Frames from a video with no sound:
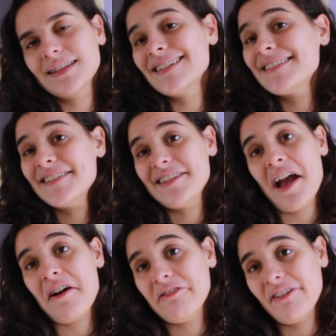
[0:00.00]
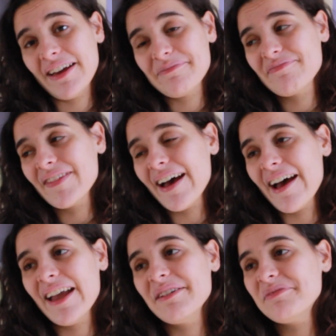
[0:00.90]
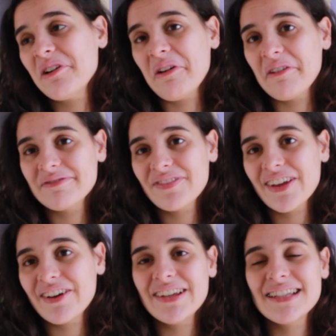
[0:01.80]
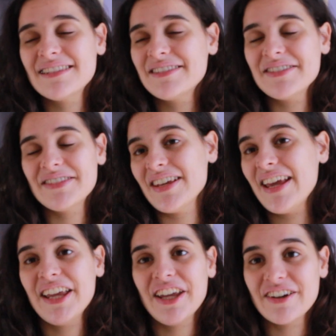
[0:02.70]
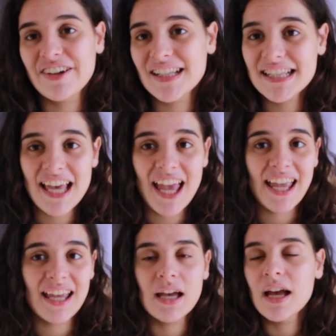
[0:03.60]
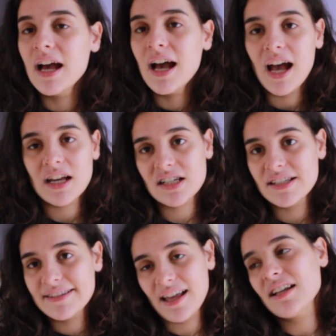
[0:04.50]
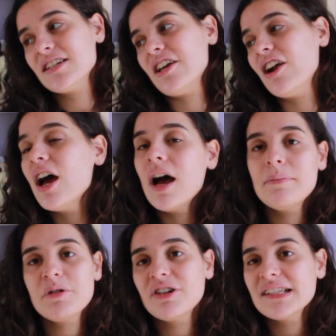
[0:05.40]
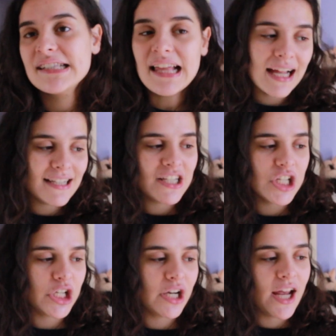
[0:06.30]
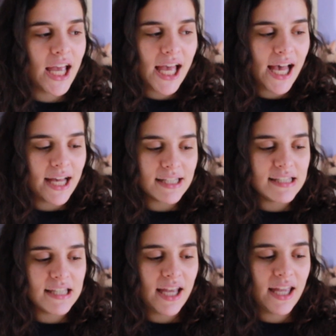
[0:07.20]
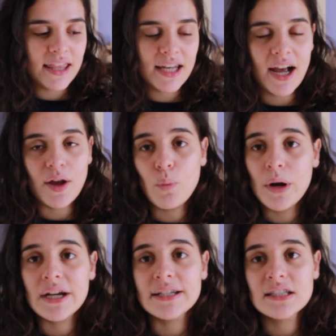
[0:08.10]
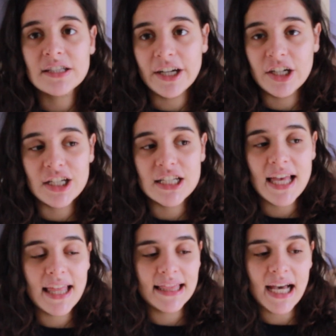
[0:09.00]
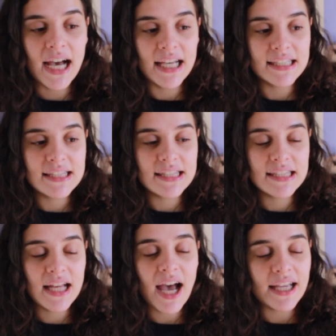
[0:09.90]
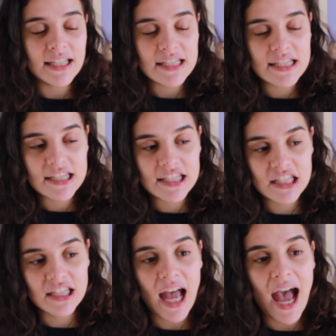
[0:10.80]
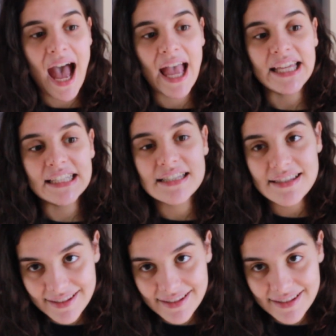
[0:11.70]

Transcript: This is the outfit. I am not going to sit here and say, actually stand here. I'm not going to stand here and say that I wear a skirt and tights. I